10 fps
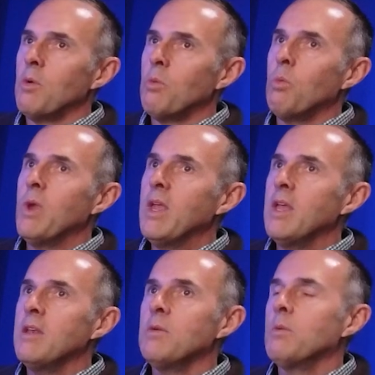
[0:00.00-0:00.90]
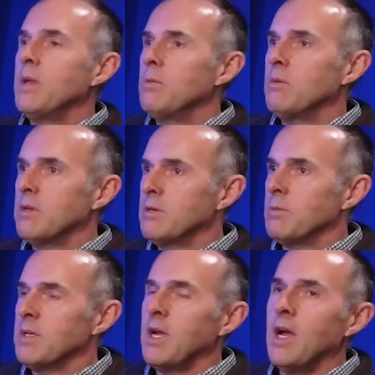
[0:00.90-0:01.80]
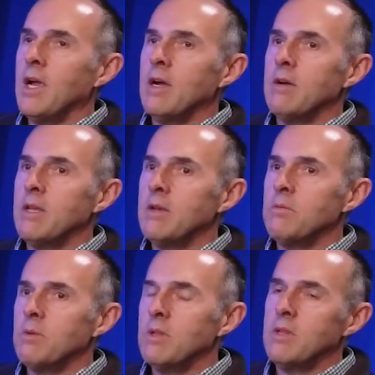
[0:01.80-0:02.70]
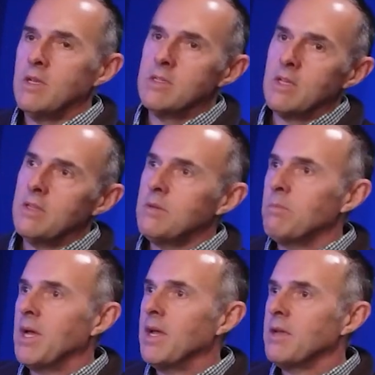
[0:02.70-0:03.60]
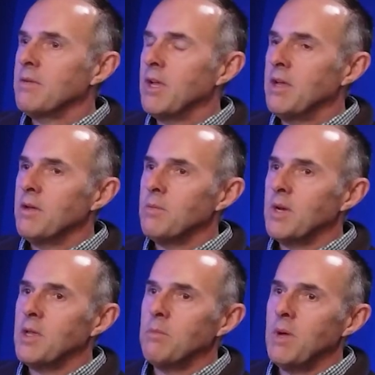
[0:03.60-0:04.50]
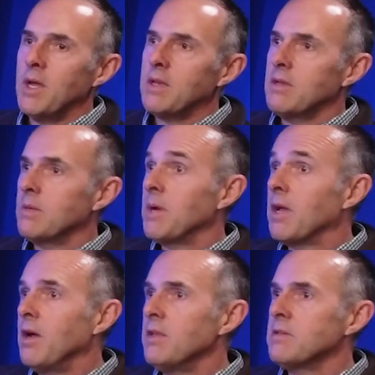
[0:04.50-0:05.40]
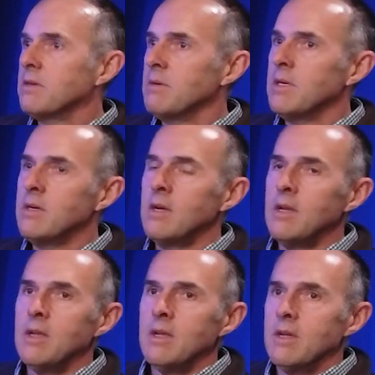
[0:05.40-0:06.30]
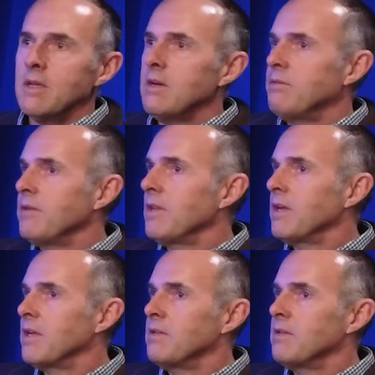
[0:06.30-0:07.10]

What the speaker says: when do we want to retire, and one of the things I look back when I go back and look at my college career, I kind of feel like I